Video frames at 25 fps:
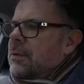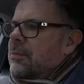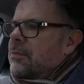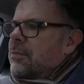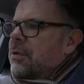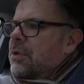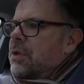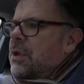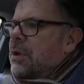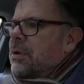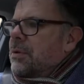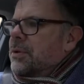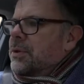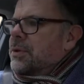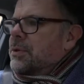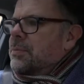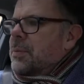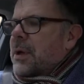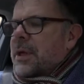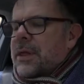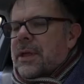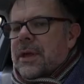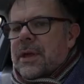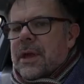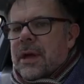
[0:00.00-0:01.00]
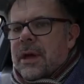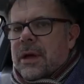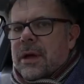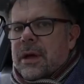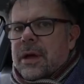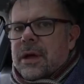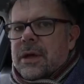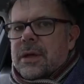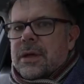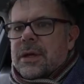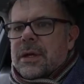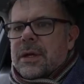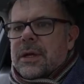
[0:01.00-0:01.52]
reduced by the
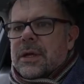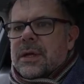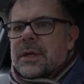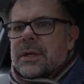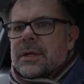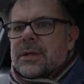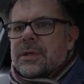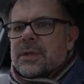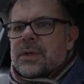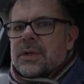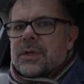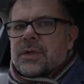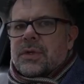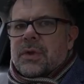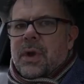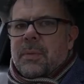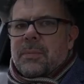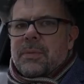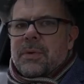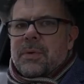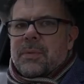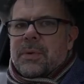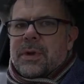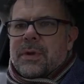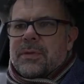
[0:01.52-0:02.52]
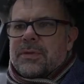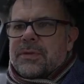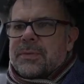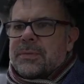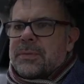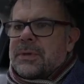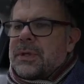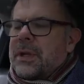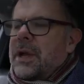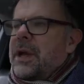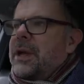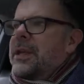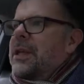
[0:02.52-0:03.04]
car to stop the wheels from
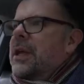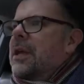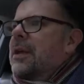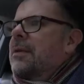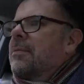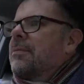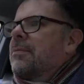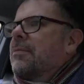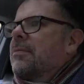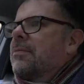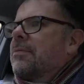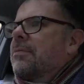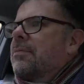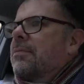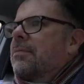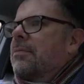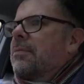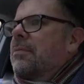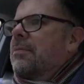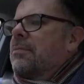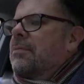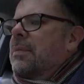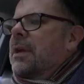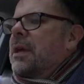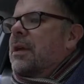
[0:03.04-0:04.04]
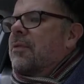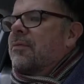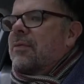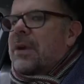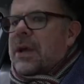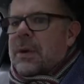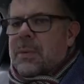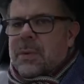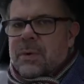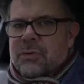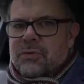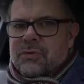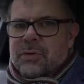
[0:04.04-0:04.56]
sliding. Being a
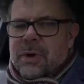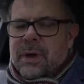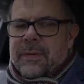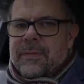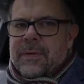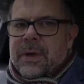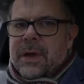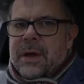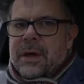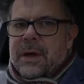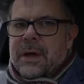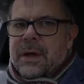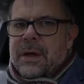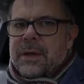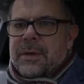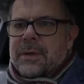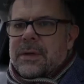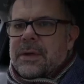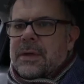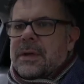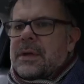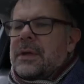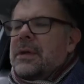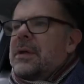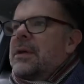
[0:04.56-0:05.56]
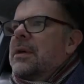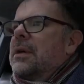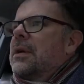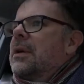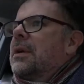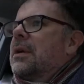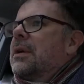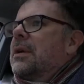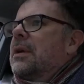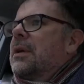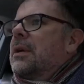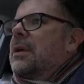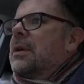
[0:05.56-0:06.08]
rear-wheel drive car,
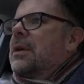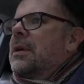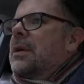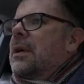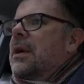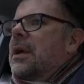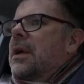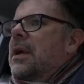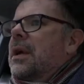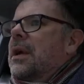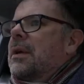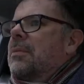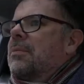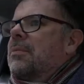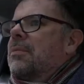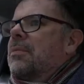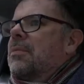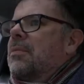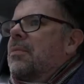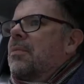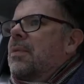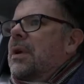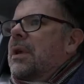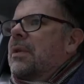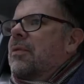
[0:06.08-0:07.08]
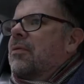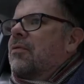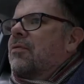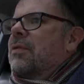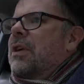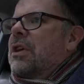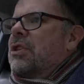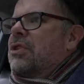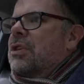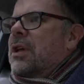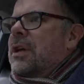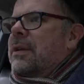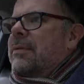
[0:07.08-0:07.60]
when
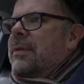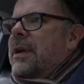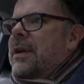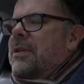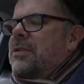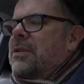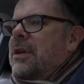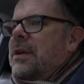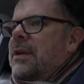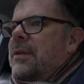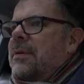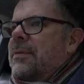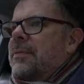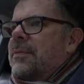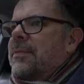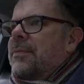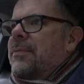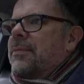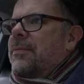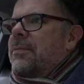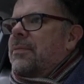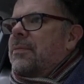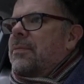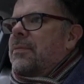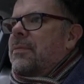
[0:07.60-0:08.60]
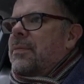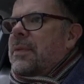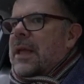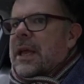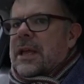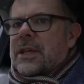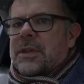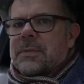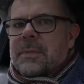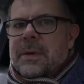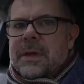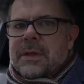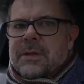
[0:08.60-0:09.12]
regenerating,
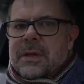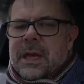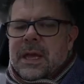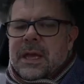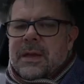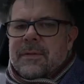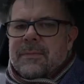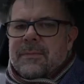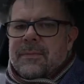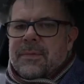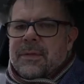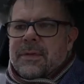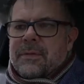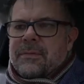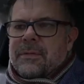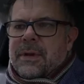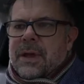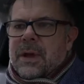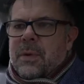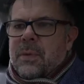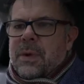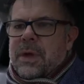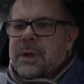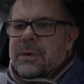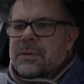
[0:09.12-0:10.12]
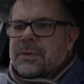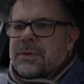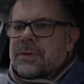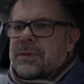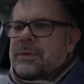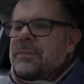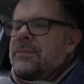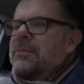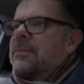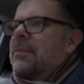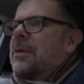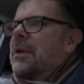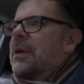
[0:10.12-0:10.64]
that's been taken from the rear wheels.
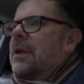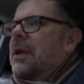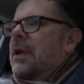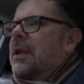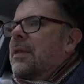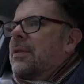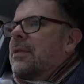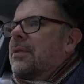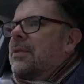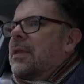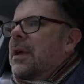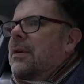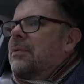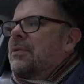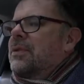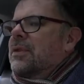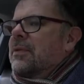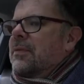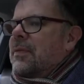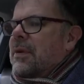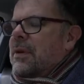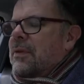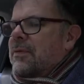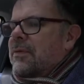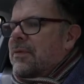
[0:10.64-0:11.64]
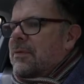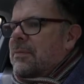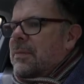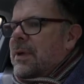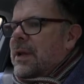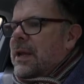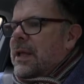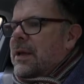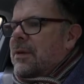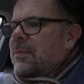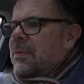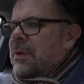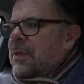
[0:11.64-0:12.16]
And those of you
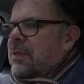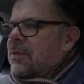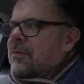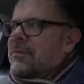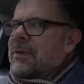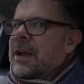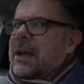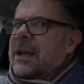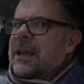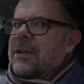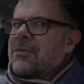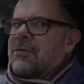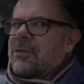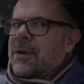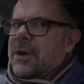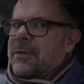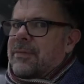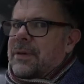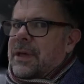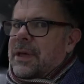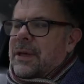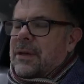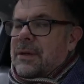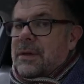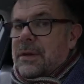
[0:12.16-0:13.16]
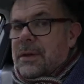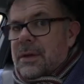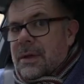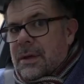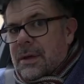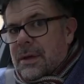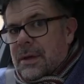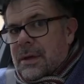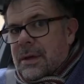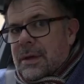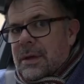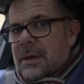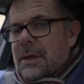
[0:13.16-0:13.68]
familiar with the rally driving,
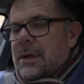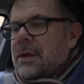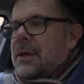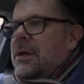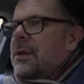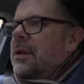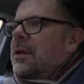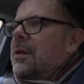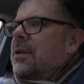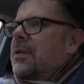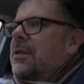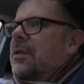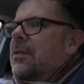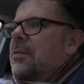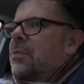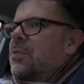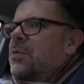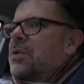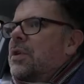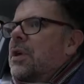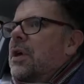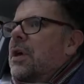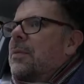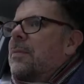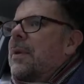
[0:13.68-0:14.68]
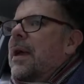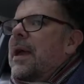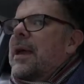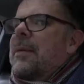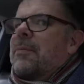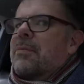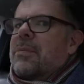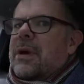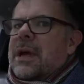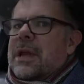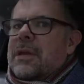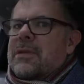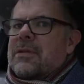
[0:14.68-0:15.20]
the term
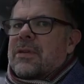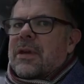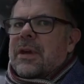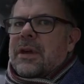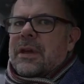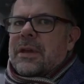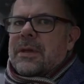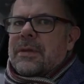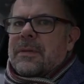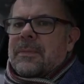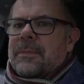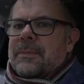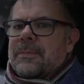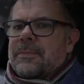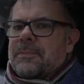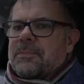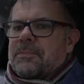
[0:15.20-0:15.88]
handbrake turn,